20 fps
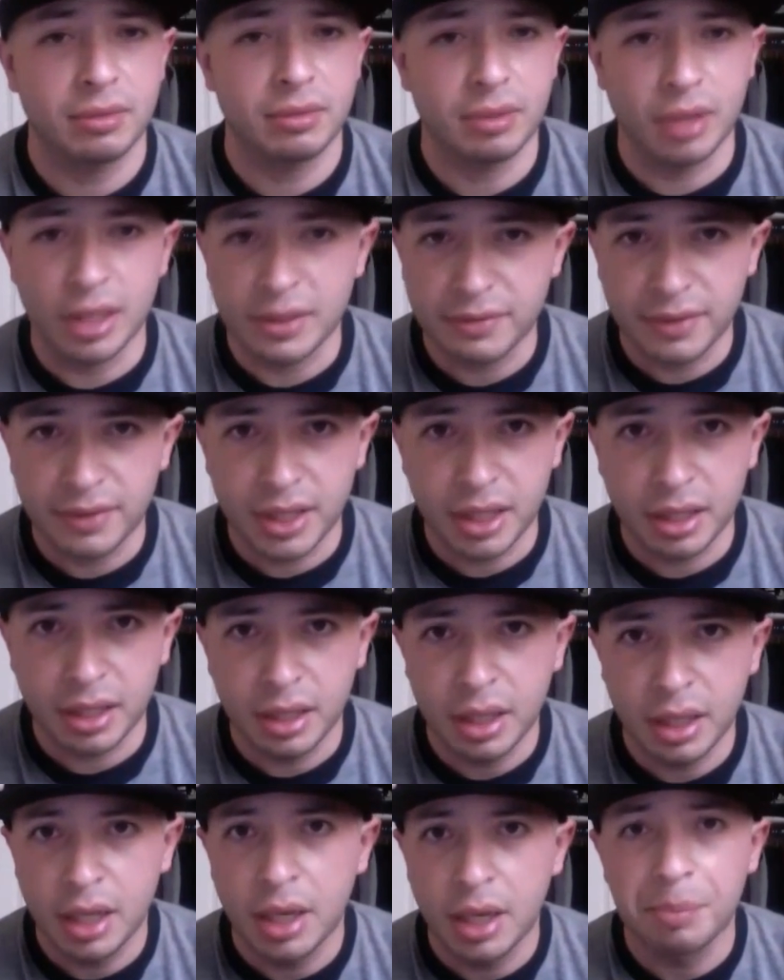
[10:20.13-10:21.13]
That's fine,
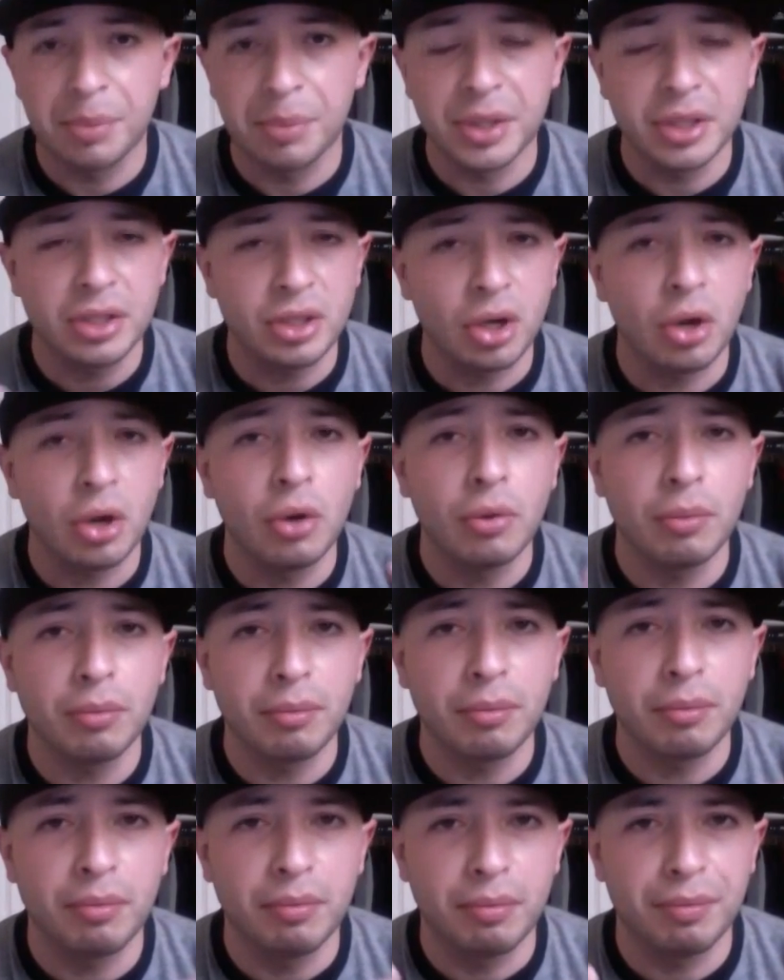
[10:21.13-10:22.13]
but don't
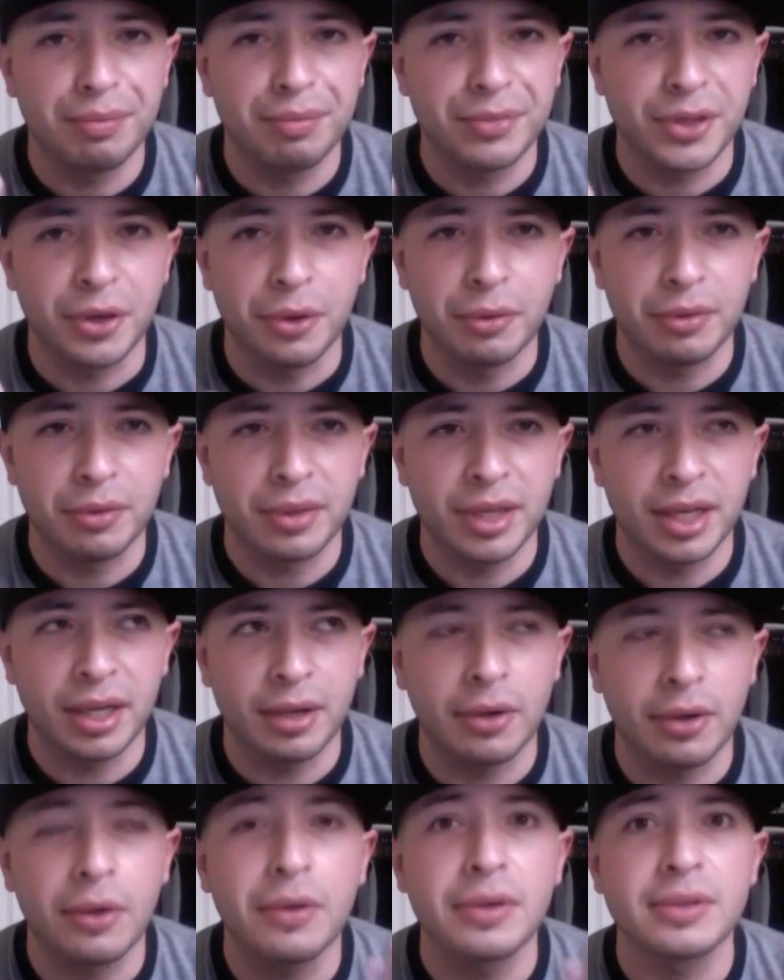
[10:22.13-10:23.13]
don't think
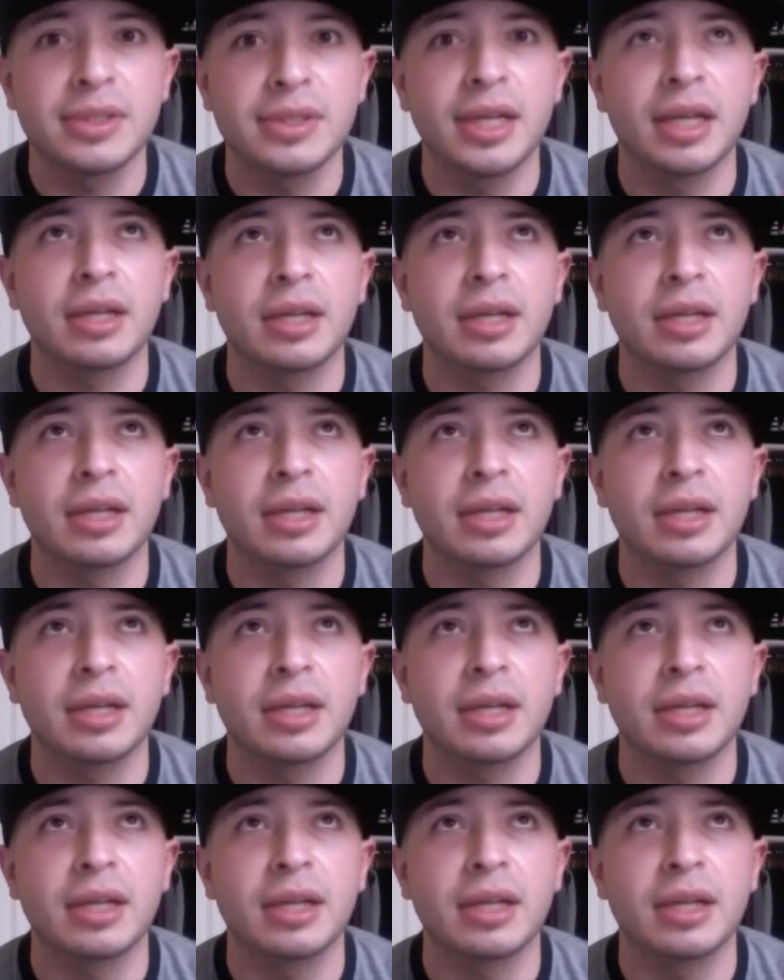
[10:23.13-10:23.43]
oh this deck